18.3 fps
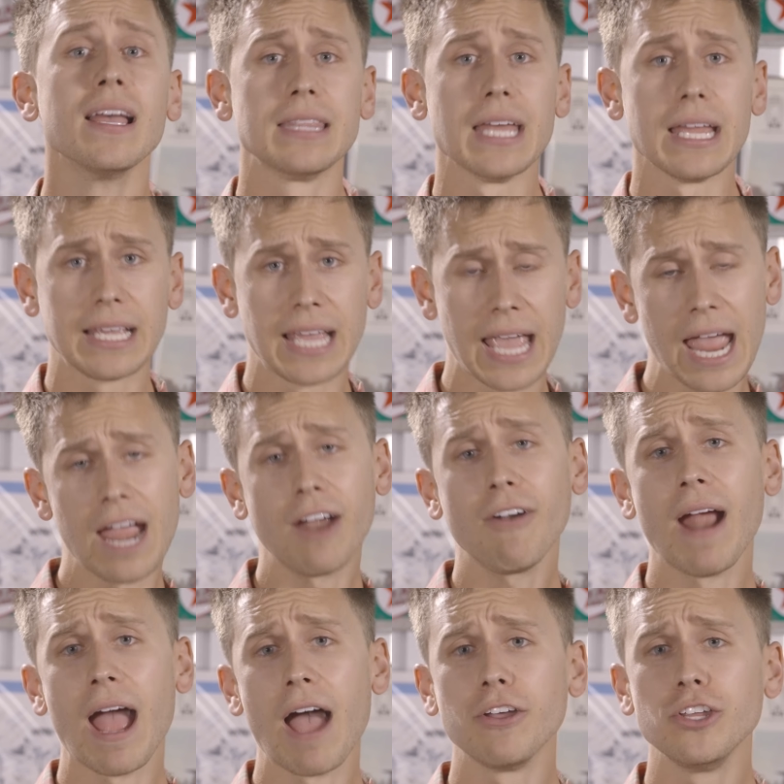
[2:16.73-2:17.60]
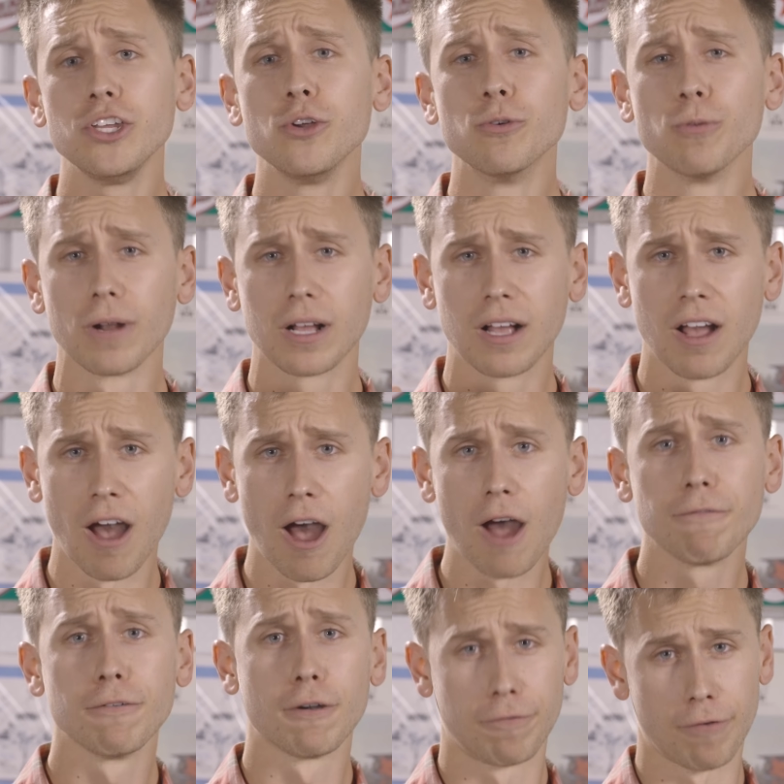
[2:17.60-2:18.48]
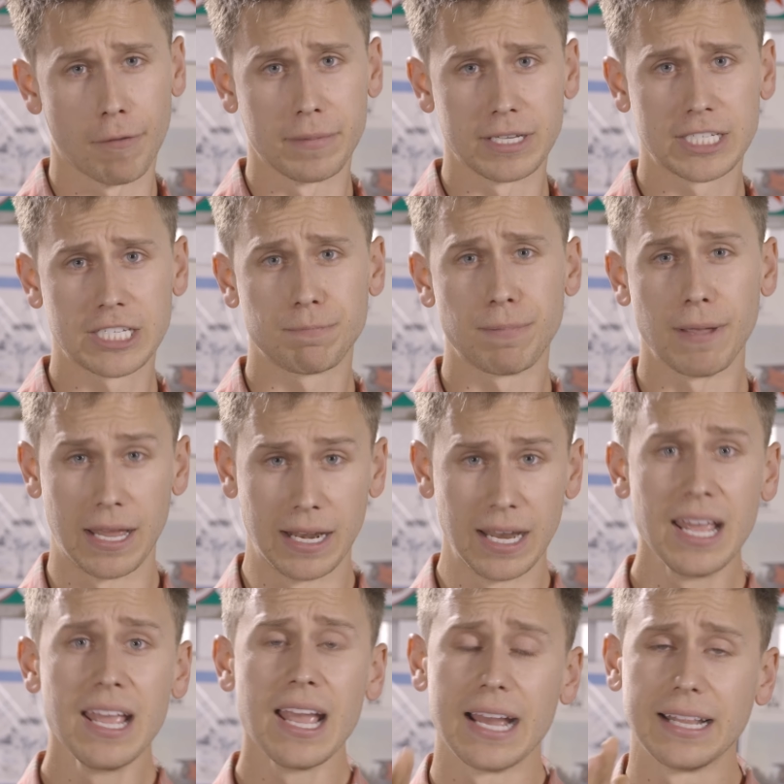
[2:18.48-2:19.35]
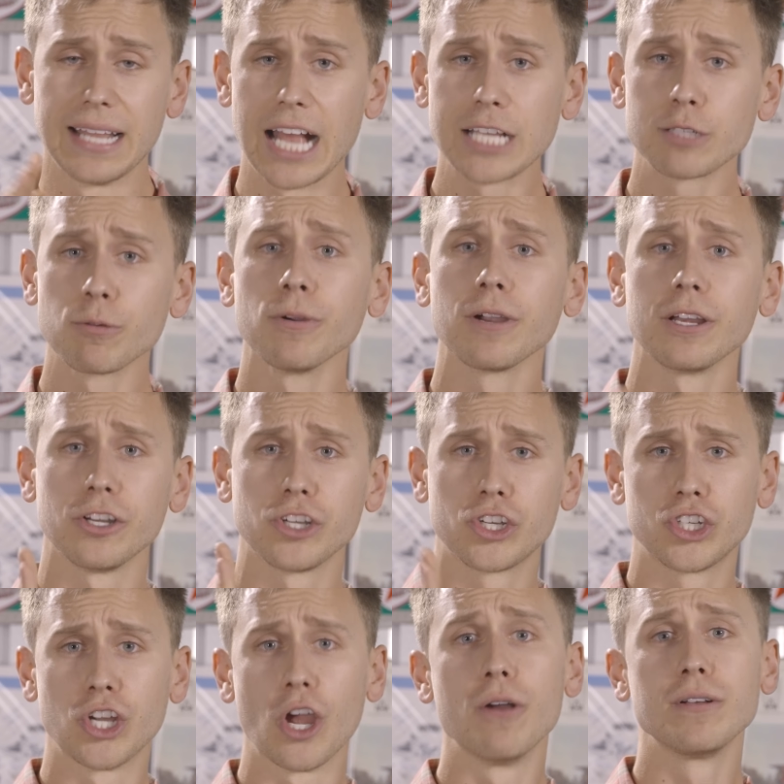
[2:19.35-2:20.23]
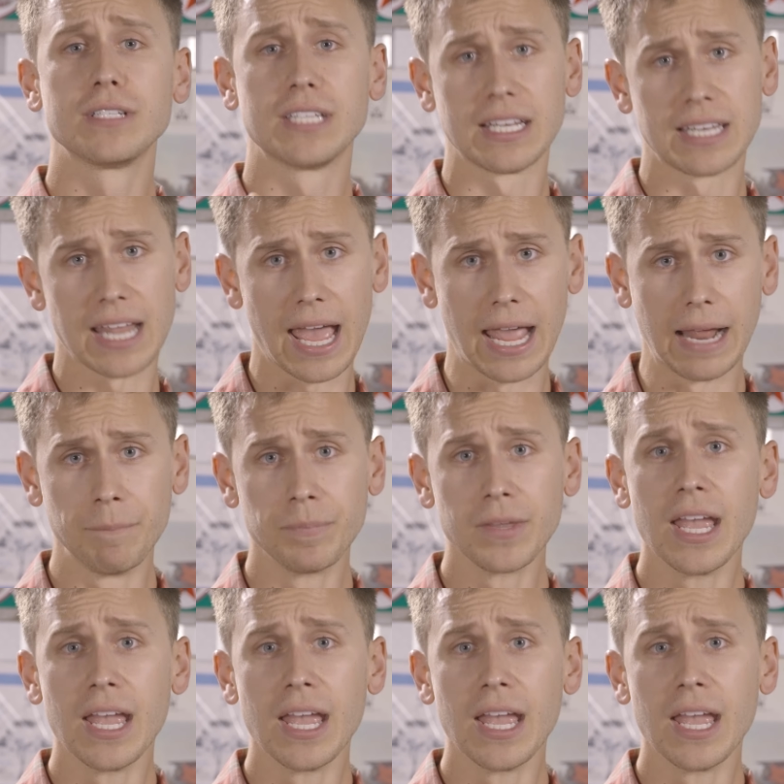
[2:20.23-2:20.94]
They care how you recover from a spin, and that's what we're going to show today.